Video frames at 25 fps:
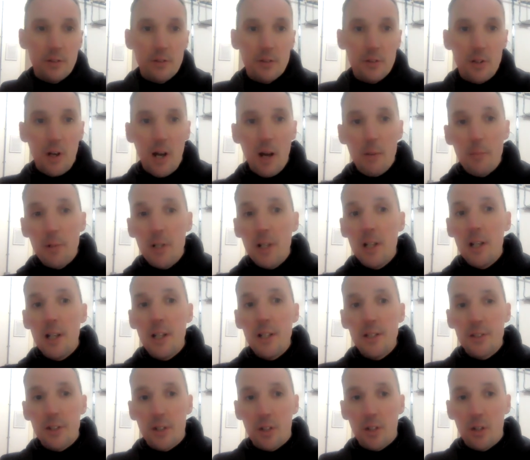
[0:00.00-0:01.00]
So how many
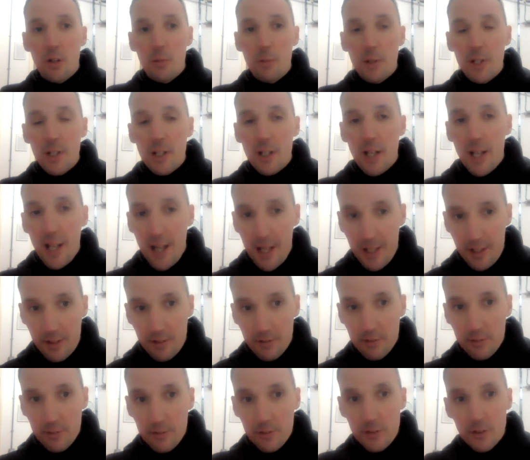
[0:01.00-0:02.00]
leads are coming in
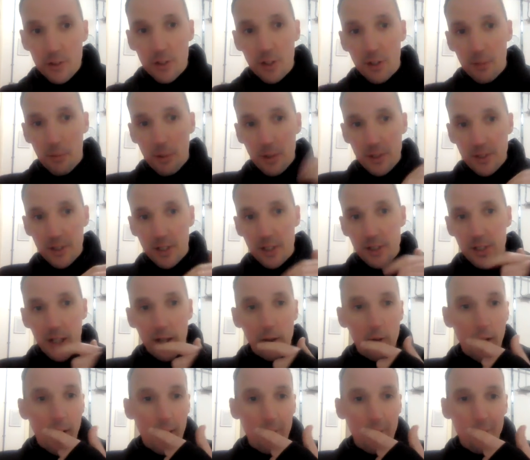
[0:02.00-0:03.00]
to the business
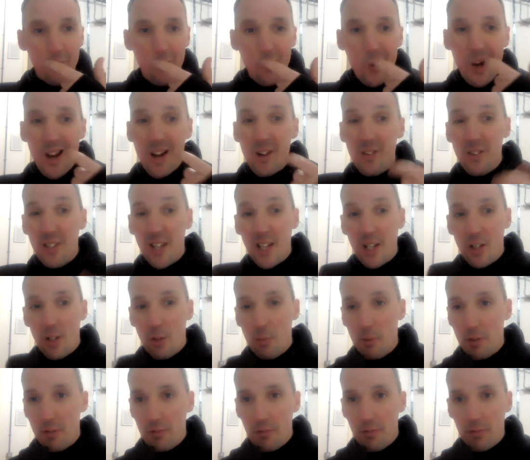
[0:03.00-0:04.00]
and where are they
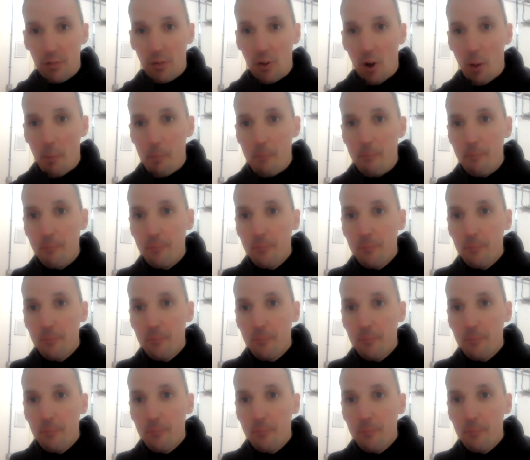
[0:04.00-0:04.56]
coming from?